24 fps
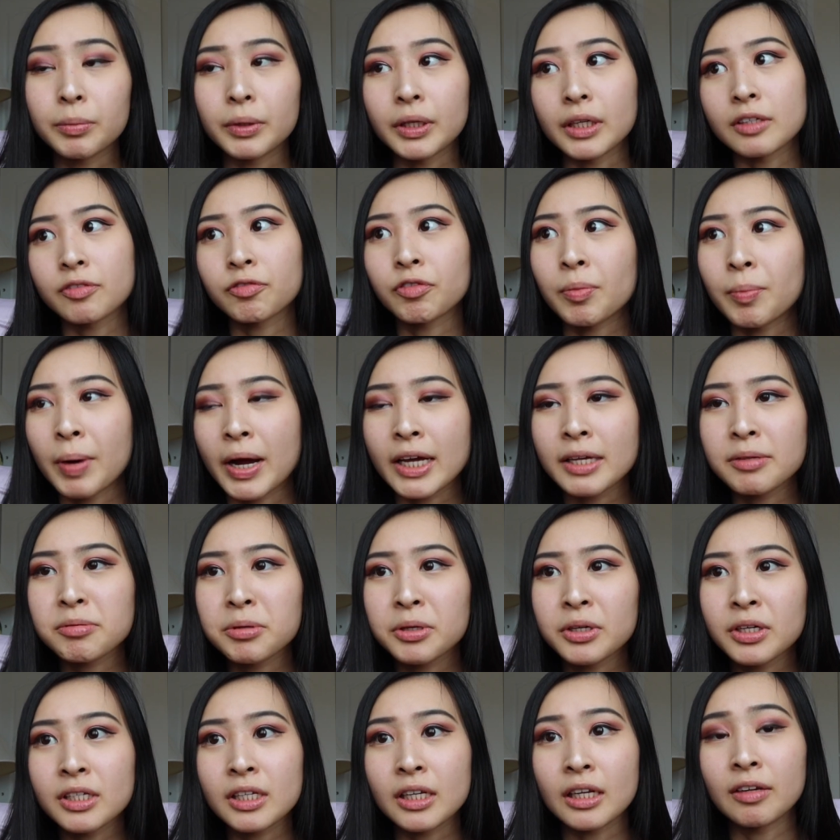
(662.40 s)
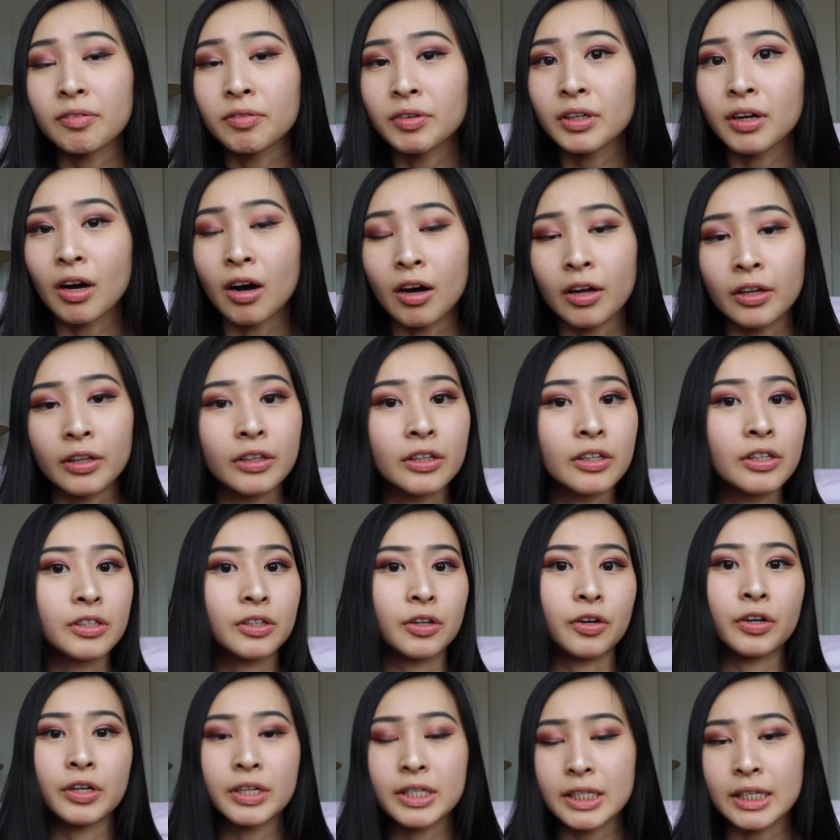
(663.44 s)
Because from my experience, even on this
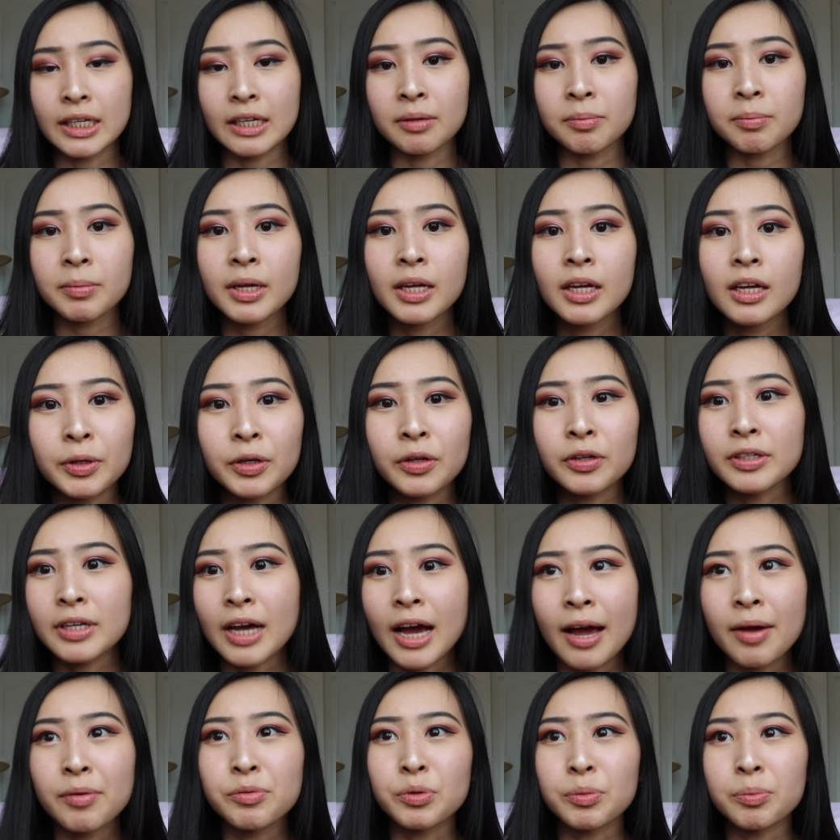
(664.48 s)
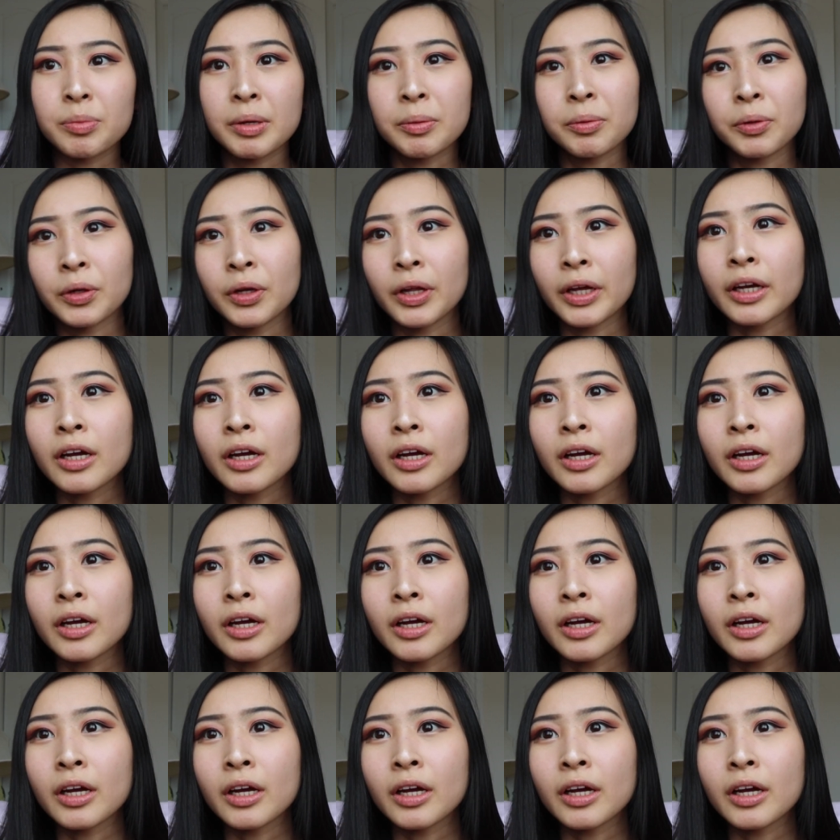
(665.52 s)
current team, there are times when people are